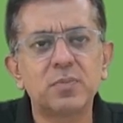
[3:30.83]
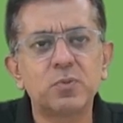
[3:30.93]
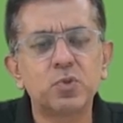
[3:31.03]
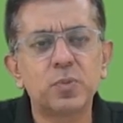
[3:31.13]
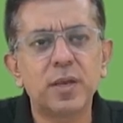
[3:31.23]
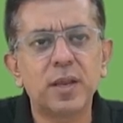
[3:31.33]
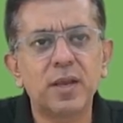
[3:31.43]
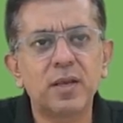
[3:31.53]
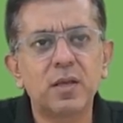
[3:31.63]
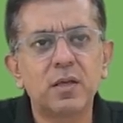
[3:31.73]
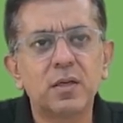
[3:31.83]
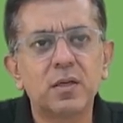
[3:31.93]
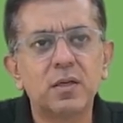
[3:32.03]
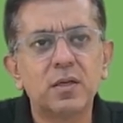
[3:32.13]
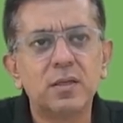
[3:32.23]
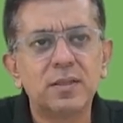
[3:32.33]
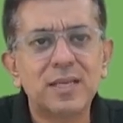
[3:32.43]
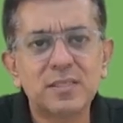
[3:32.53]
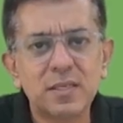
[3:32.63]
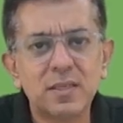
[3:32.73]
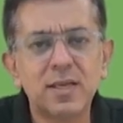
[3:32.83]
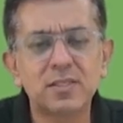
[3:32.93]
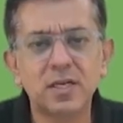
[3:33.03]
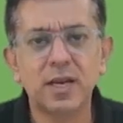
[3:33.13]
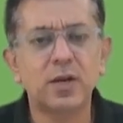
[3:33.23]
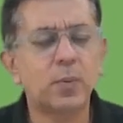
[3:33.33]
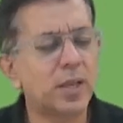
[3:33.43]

supposed to be correct. That's it. That's the correct one.